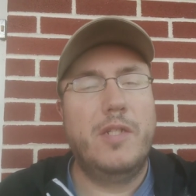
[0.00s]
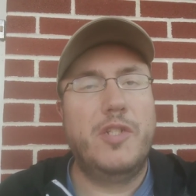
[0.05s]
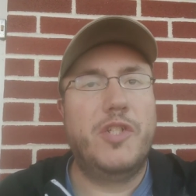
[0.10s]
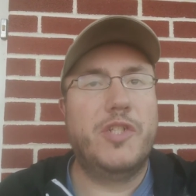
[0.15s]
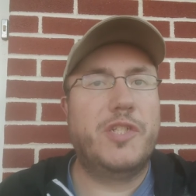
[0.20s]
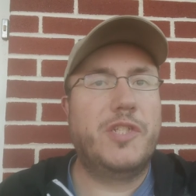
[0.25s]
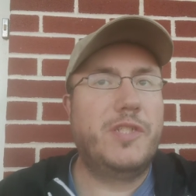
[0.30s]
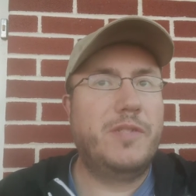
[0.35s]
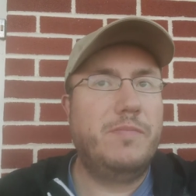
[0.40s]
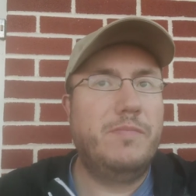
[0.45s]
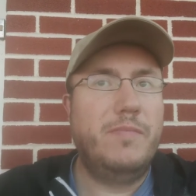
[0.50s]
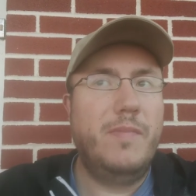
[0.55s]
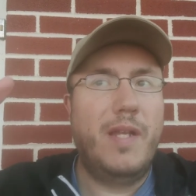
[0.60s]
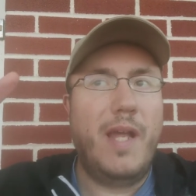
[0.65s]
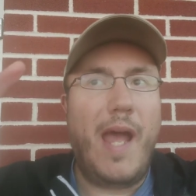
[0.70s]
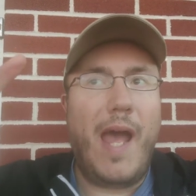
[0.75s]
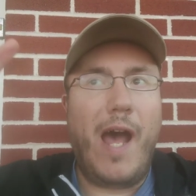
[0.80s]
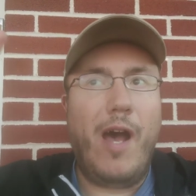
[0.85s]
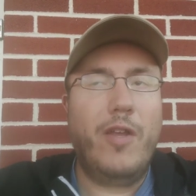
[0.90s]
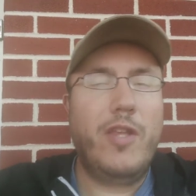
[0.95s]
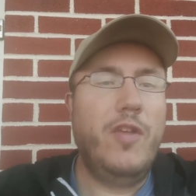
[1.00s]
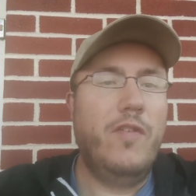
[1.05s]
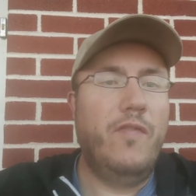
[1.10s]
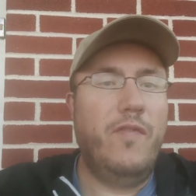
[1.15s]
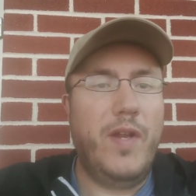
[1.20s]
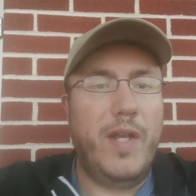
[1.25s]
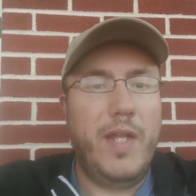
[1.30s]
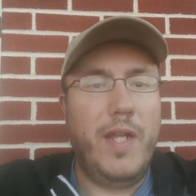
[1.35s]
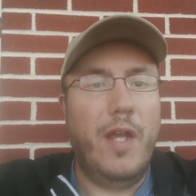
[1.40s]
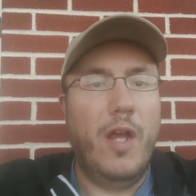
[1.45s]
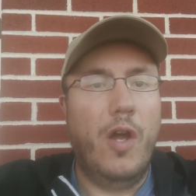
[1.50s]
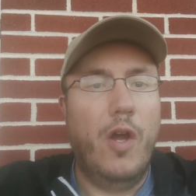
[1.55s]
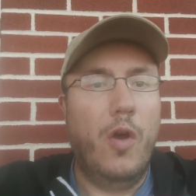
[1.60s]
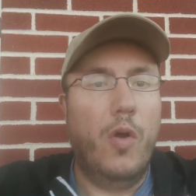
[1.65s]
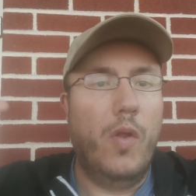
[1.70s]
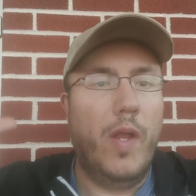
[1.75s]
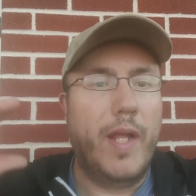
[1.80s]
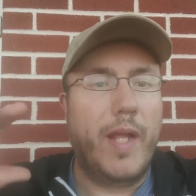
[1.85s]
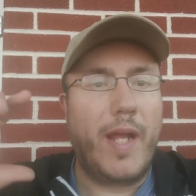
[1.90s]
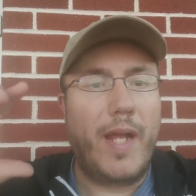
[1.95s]
Just how you
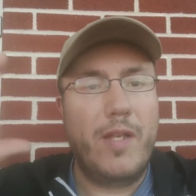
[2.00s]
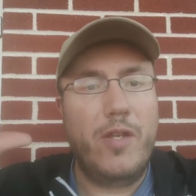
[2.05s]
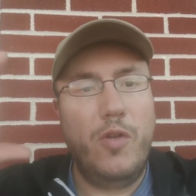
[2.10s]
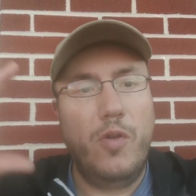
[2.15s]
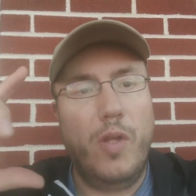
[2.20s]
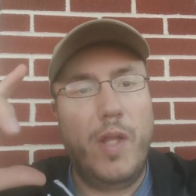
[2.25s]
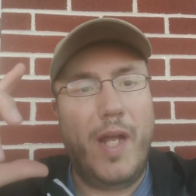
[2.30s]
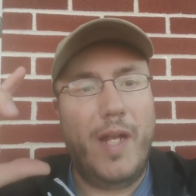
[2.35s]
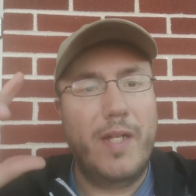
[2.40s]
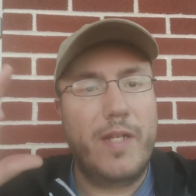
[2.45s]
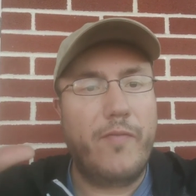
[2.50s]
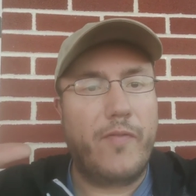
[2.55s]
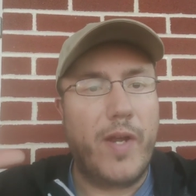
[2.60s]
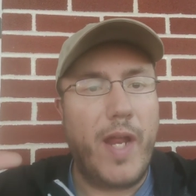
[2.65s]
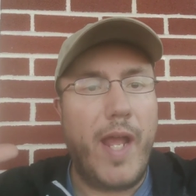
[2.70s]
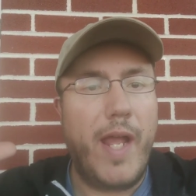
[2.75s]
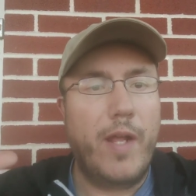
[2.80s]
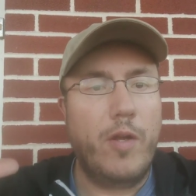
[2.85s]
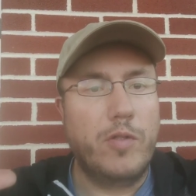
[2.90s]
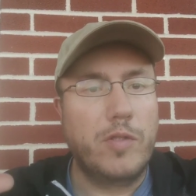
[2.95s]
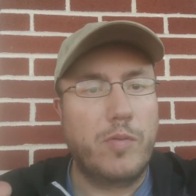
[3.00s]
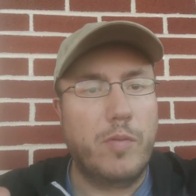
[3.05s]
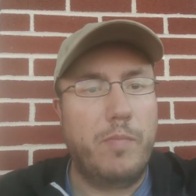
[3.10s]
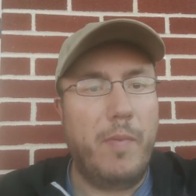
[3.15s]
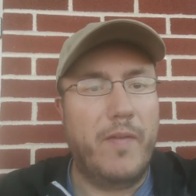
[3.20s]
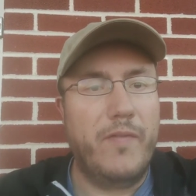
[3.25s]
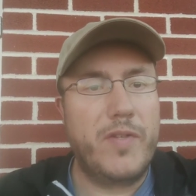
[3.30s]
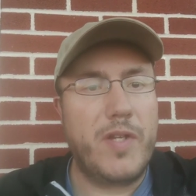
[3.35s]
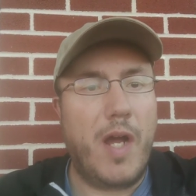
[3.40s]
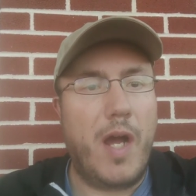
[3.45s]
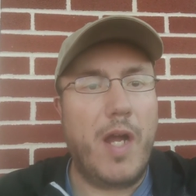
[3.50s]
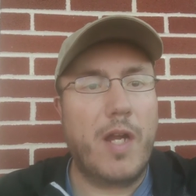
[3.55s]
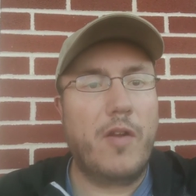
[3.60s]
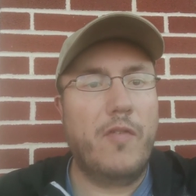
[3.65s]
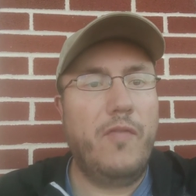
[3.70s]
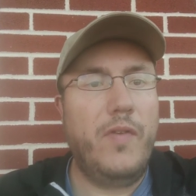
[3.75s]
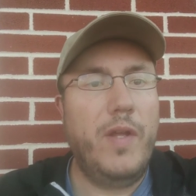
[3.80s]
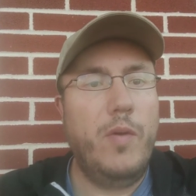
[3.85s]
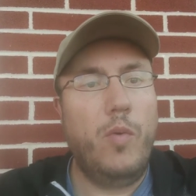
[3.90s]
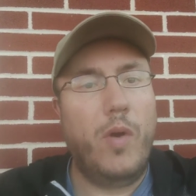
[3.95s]
video. Like I do a lot of different angles with my
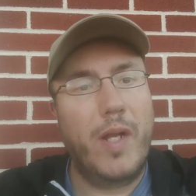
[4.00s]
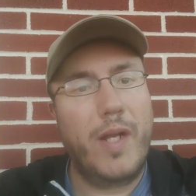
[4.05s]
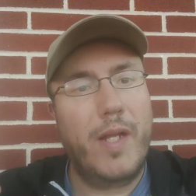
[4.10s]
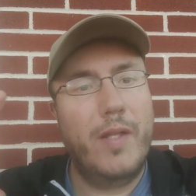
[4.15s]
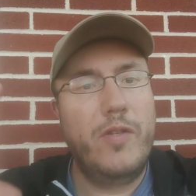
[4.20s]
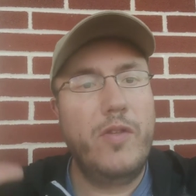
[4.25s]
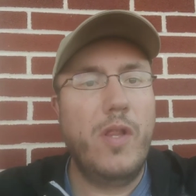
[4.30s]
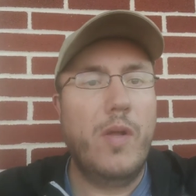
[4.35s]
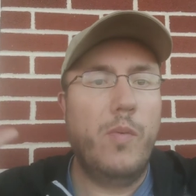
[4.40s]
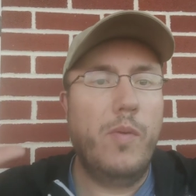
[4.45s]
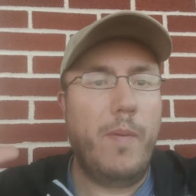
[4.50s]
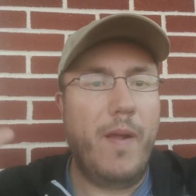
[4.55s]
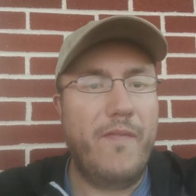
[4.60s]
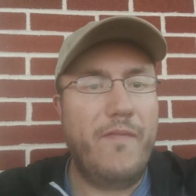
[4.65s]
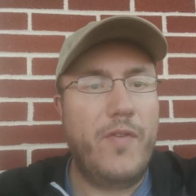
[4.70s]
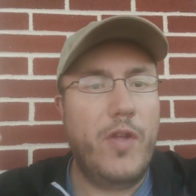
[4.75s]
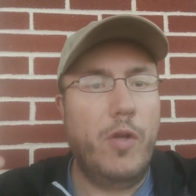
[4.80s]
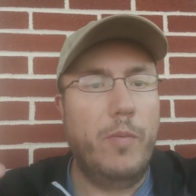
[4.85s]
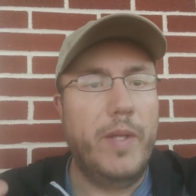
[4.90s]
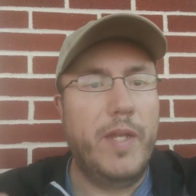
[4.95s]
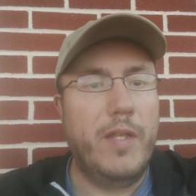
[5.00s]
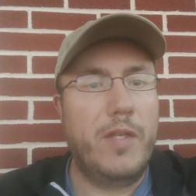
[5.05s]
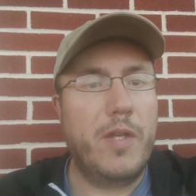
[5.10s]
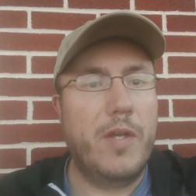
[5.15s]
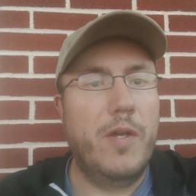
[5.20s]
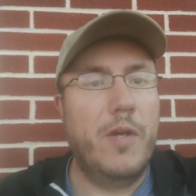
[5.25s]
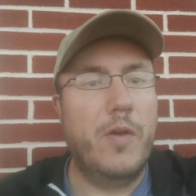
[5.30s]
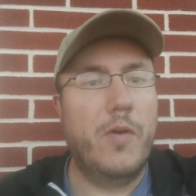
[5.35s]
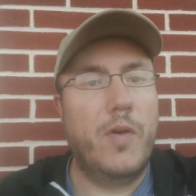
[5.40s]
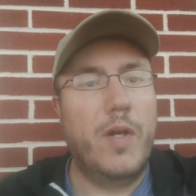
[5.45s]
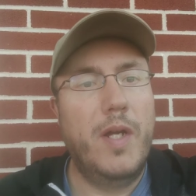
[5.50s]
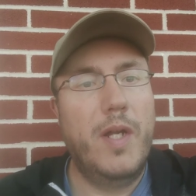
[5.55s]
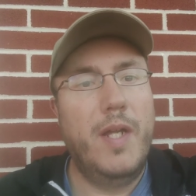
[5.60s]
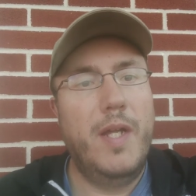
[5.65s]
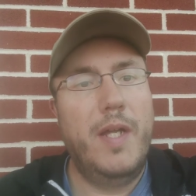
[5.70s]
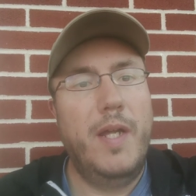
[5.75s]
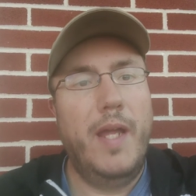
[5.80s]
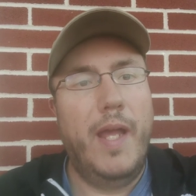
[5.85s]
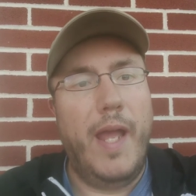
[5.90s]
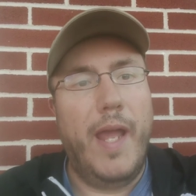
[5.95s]
photography. Well, I got to do that with my filming too.
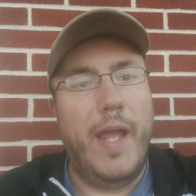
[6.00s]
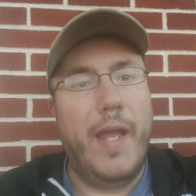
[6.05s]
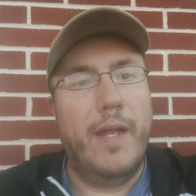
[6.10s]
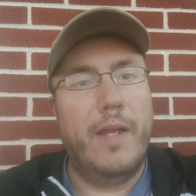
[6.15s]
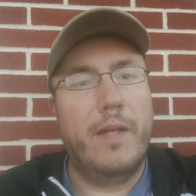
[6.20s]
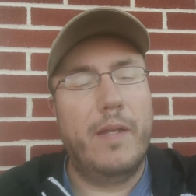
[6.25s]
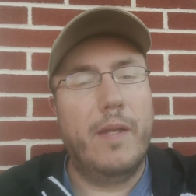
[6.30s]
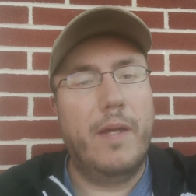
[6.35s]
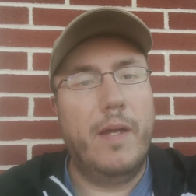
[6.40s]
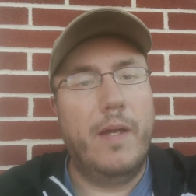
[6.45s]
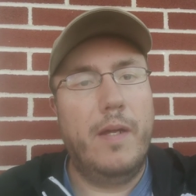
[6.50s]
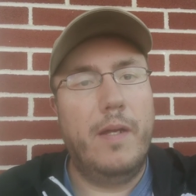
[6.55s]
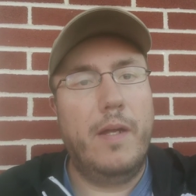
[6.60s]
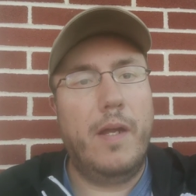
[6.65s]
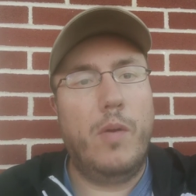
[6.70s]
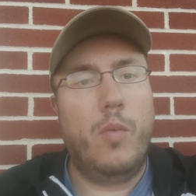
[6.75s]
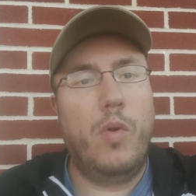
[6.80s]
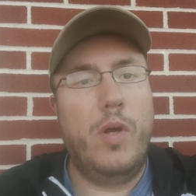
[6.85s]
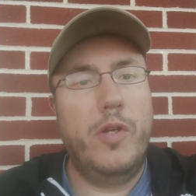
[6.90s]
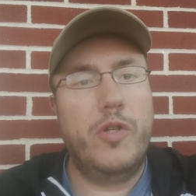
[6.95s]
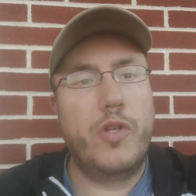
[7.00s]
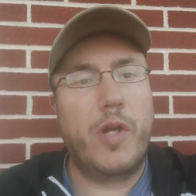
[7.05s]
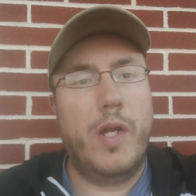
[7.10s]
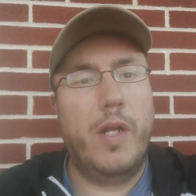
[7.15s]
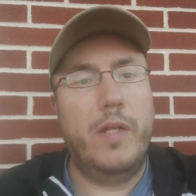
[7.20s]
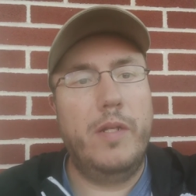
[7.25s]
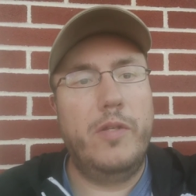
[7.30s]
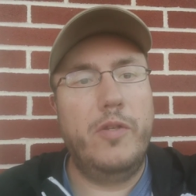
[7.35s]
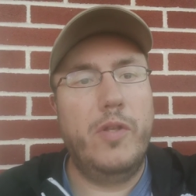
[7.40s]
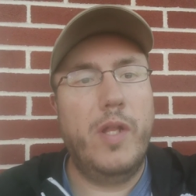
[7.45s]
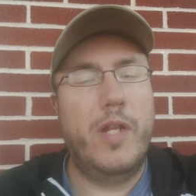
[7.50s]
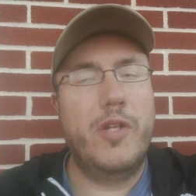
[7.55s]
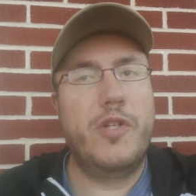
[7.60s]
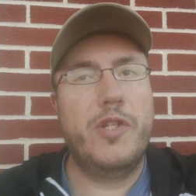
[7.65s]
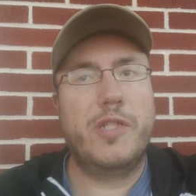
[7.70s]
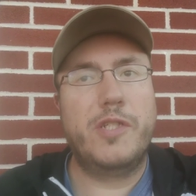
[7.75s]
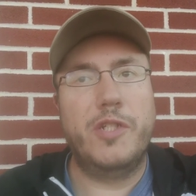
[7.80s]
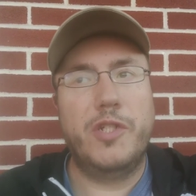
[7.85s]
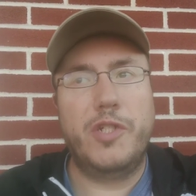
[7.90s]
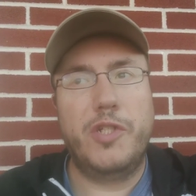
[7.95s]
And uh, I want to try to do that
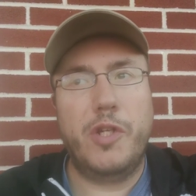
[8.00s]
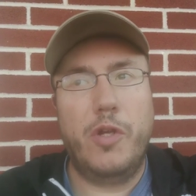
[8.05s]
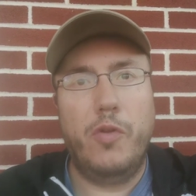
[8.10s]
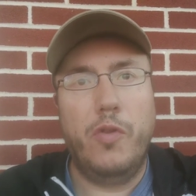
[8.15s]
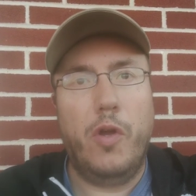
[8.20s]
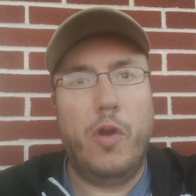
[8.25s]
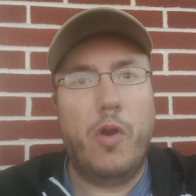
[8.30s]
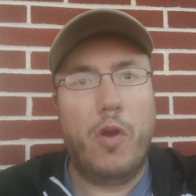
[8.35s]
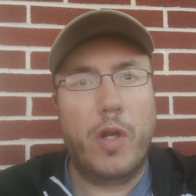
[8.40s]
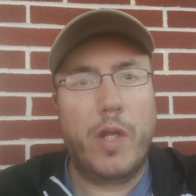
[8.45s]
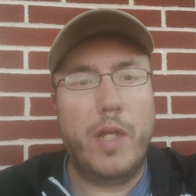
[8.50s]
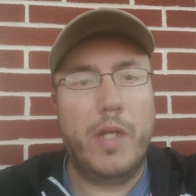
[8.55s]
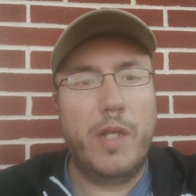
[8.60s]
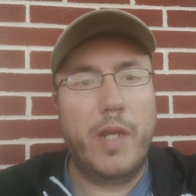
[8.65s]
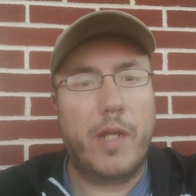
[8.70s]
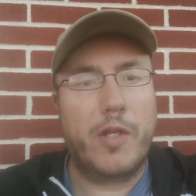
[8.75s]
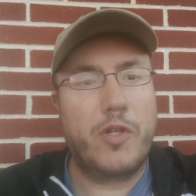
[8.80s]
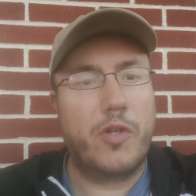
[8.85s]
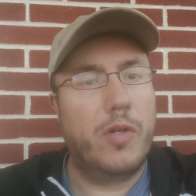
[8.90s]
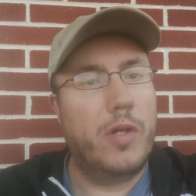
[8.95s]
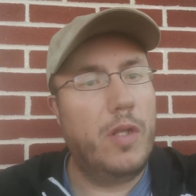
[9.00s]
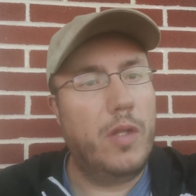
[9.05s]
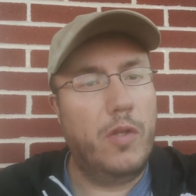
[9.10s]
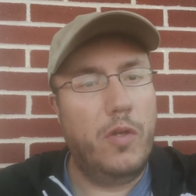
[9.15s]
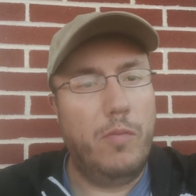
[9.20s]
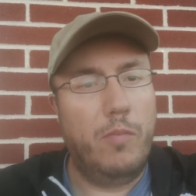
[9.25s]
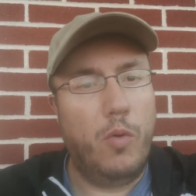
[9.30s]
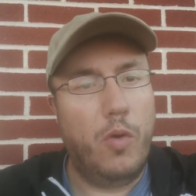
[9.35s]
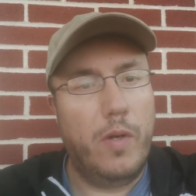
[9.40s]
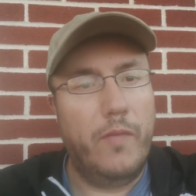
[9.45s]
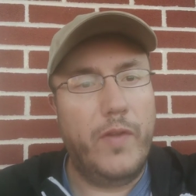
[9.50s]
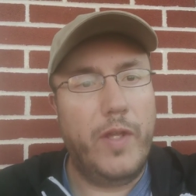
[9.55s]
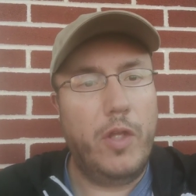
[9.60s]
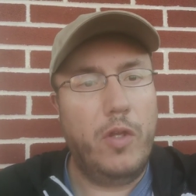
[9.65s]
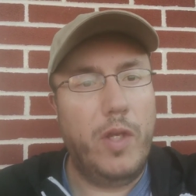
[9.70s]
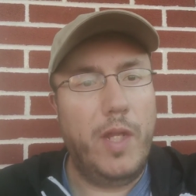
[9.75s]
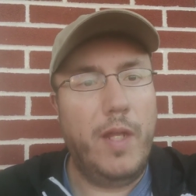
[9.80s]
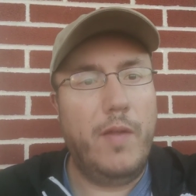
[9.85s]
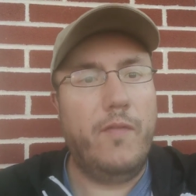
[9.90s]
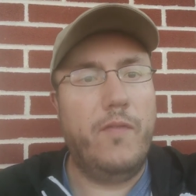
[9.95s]
just to show the architecture in a little more of a
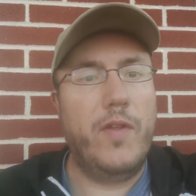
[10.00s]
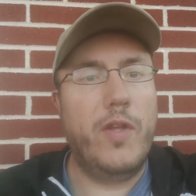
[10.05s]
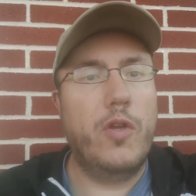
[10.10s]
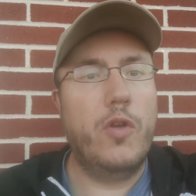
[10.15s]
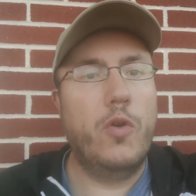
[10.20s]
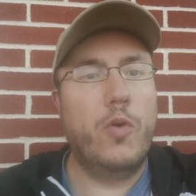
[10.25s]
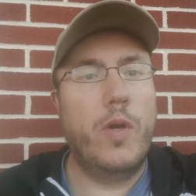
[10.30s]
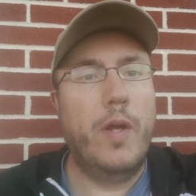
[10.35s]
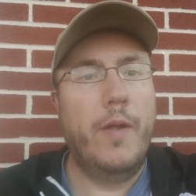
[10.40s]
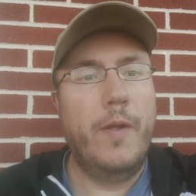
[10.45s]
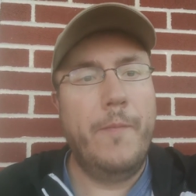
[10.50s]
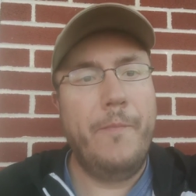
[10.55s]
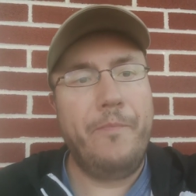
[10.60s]
unique view